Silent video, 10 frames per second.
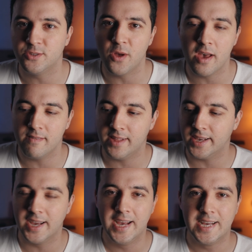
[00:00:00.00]
to have
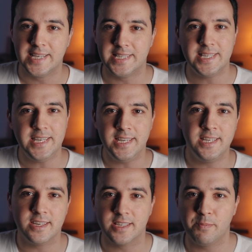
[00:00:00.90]
like
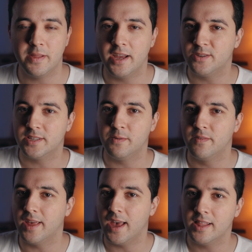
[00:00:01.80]
z-index applied to some
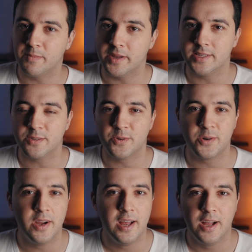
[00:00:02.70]
of the elements,
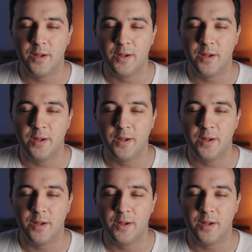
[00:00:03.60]
or